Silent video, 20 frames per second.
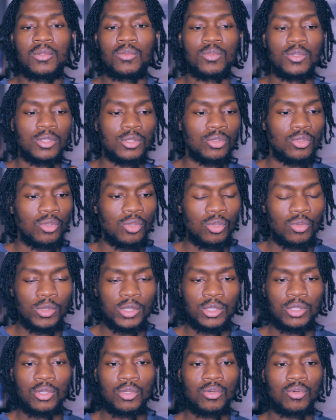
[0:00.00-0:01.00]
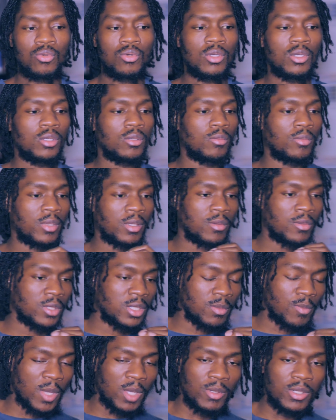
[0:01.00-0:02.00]
We could do what we do. Maybe
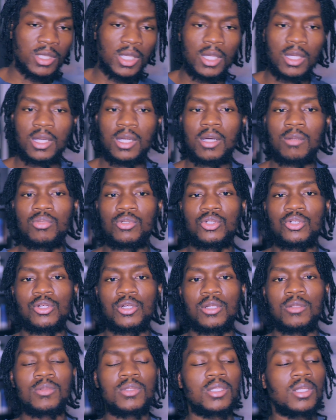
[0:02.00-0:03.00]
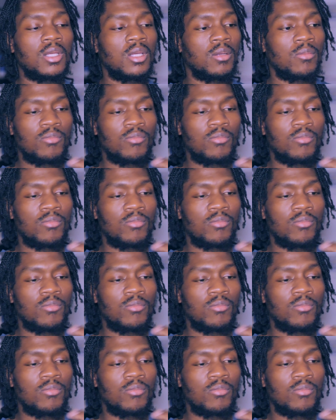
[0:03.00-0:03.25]
take a couple trips.